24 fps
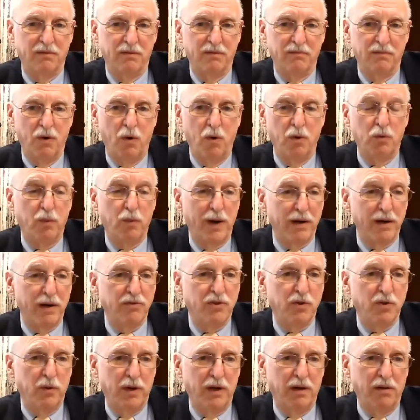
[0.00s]
old way of
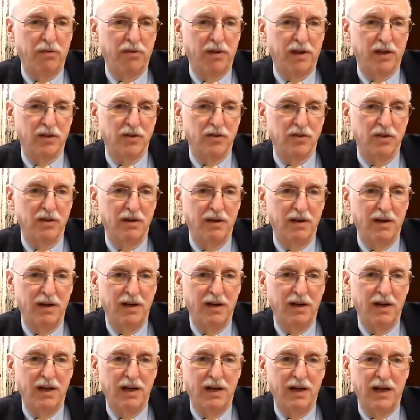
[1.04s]
doing things,
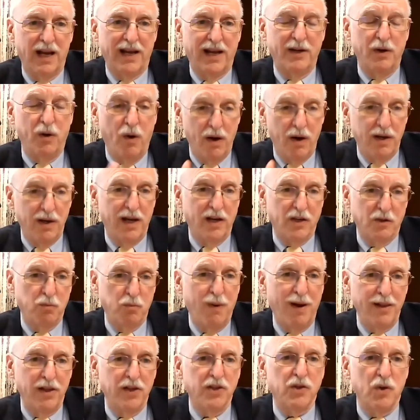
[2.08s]
and as
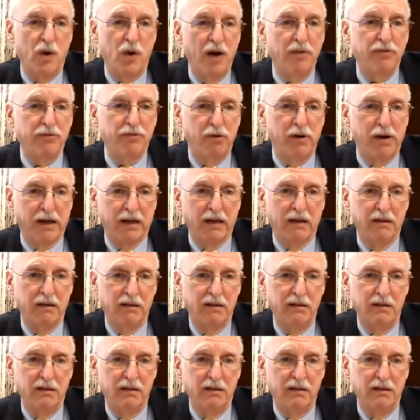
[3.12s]
well as offering